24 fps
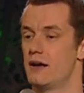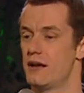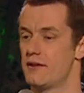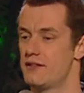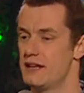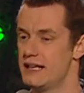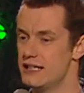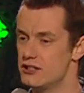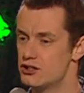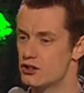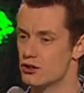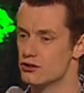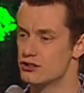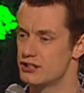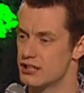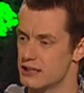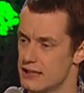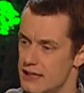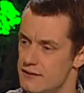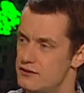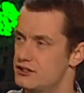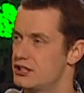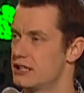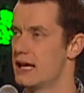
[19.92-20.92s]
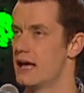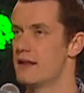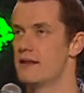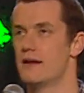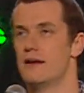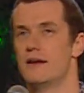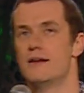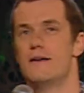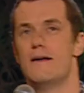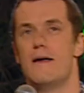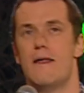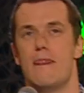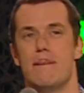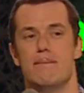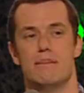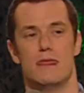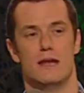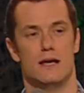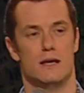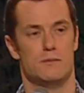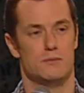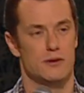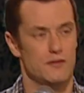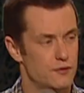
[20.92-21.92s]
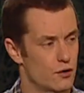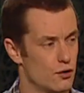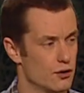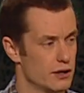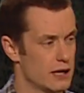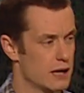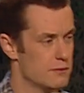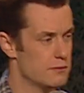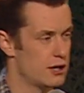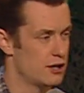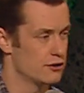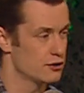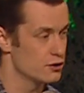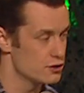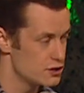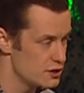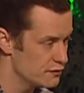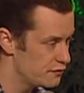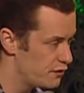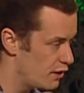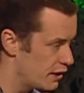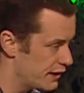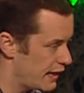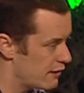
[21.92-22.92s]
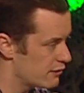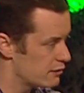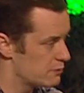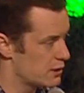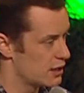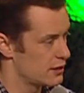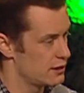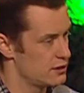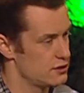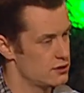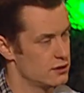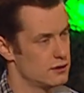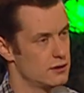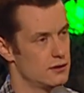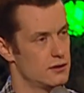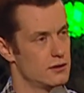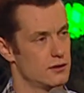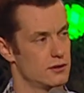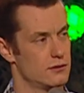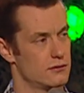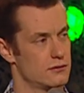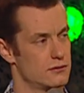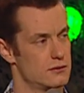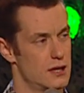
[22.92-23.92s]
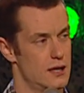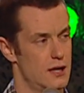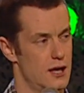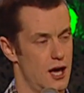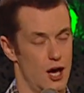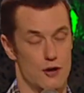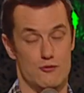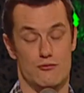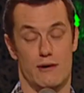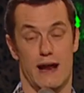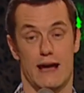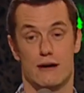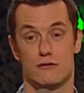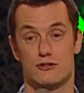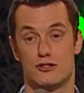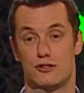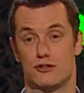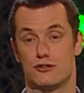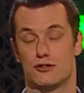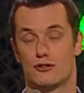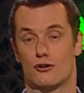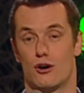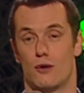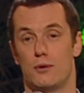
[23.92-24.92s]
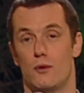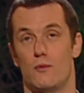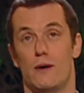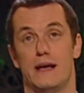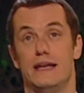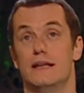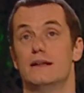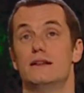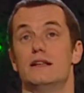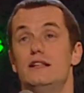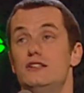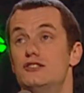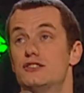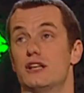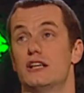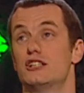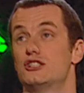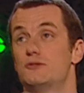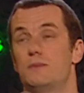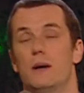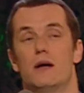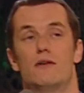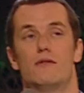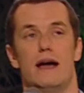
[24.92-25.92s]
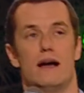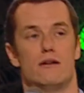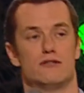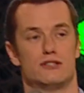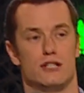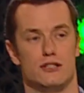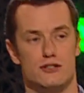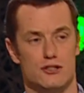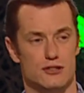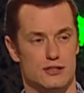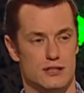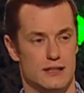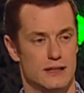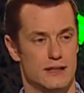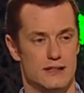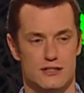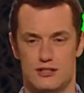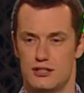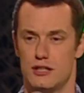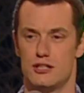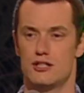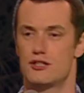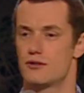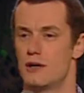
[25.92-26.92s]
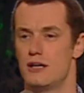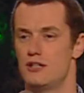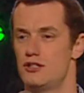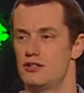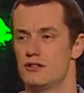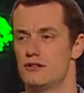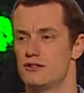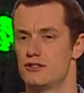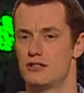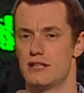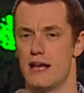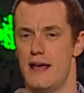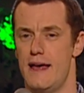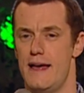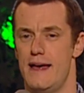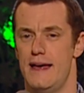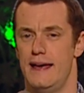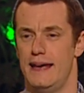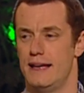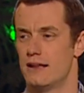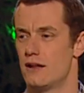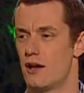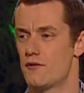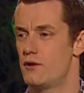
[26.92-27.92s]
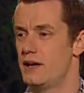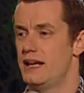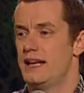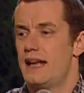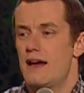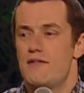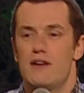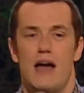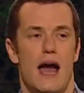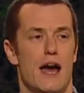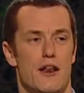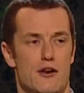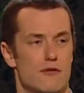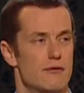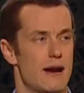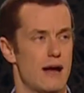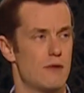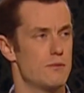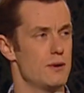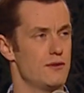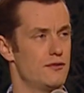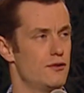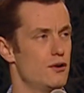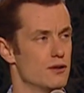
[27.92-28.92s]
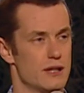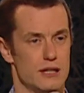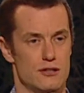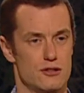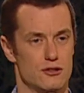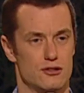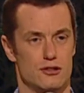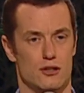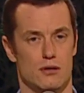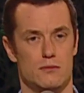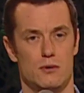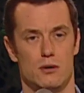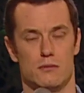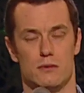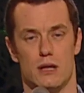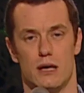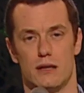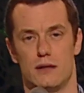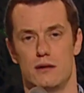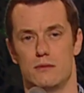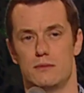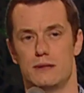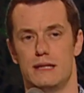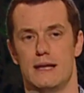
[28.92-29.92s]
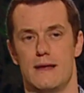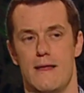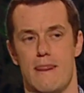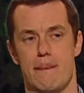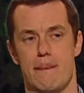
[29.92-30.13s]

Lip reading: I think it's good to live together before you get married, because you find out about each other, don't you? And rounds just crop up where you least expect rounds. They're just situations in life where you never had a round before. They just come up. Like, you'll be